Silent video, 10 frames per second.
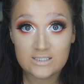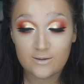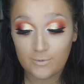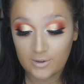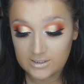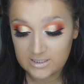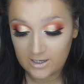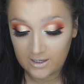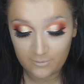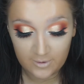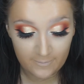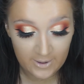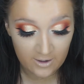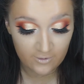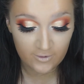I'm going to set it with a
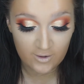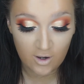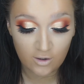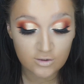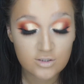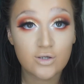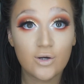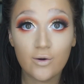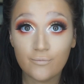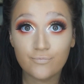powder also.